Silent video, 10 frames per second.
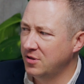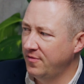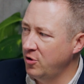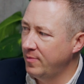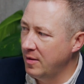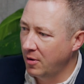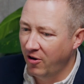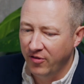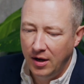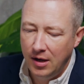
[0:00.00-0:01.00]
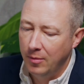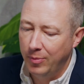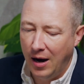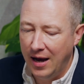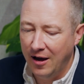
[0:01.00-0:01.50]
a few people off.
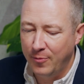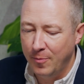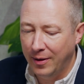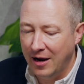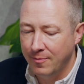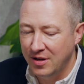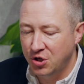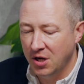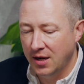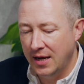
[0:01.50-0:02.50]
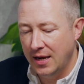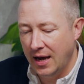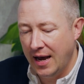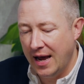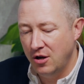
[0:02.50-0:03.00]
But I've been playing Midjourney,
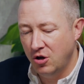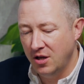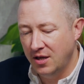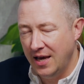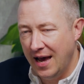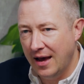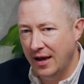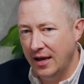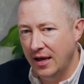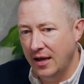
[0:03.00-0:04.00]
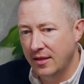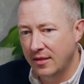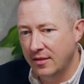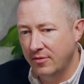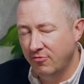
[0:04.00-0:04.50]
and you can get
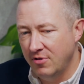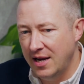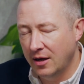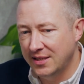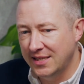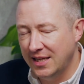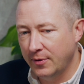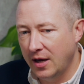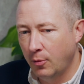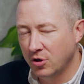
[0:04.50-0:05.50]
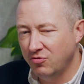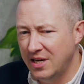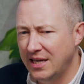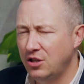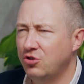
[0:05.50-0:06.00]
really artistic with it. And what's
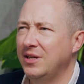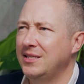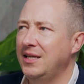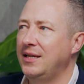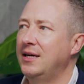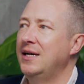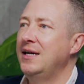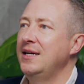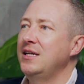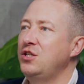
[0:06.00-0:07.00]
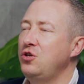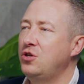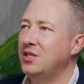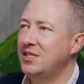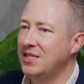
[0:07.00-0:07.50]
really interesting is you
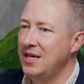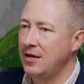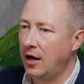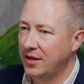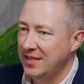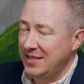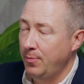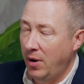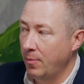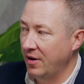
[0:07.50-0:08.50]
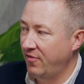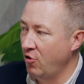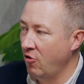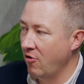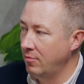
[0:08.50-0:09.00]
can see, because it's in public
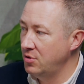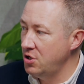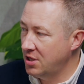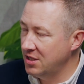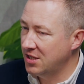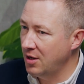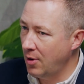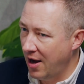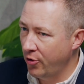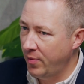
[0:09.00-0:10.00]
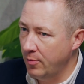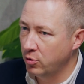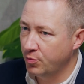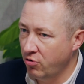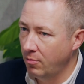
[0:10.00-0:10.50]
forums, you can see other
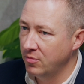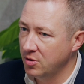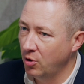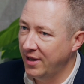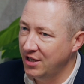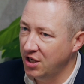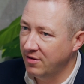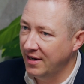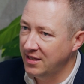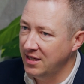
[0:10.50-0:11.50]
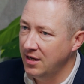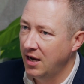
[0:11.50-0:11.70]
people's prompts and what they're generating.